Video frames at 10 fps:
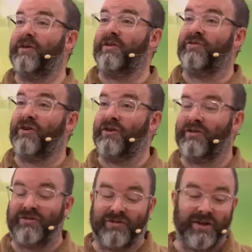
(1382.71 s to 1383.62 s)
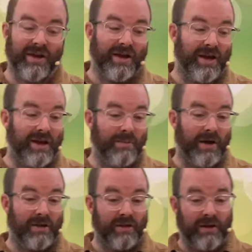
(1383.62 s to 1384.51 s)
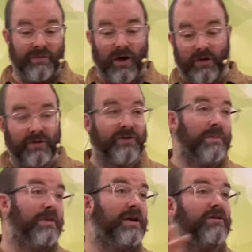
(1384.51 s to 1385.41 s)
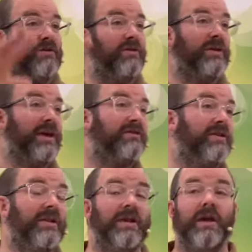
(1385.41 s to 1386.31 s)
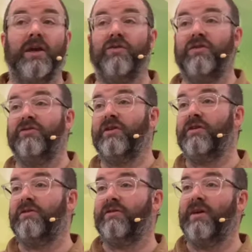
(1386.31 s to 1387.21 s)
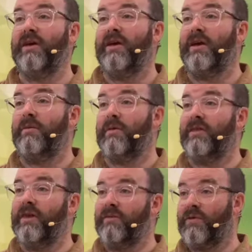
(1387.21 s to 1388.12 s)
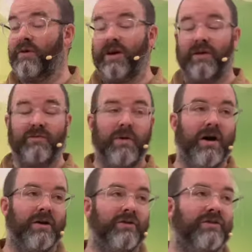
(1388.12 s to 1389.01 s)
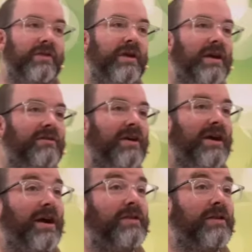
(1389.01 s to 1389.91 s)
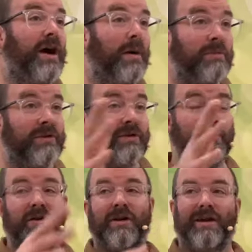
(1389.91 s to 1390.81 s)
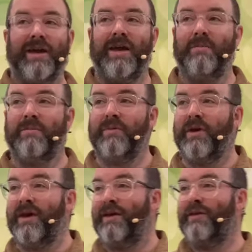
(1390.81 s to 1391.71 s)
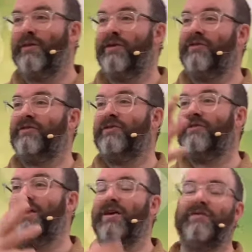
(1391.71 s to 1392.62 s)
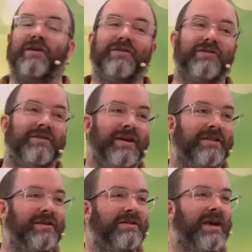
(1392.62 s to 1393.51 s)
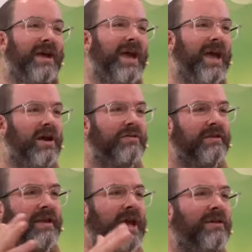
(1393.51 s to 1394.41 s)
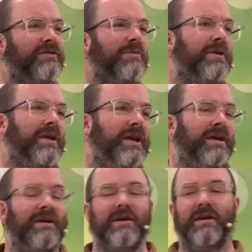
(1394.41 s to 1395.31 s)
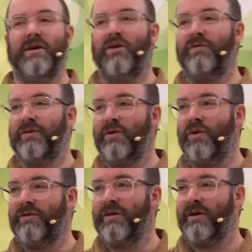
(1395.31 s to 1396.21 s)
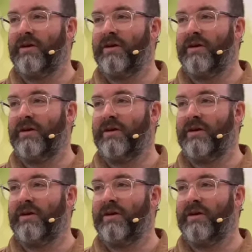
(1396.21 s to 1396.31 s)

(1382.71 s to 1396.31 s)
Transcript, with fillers: at a church, um, and they've got other siblings who are not necessarily uh, Christians. Um, and they've got kind of partners and things. And they'd come to um, uh, this service and they'd heard the testimony of the daughter.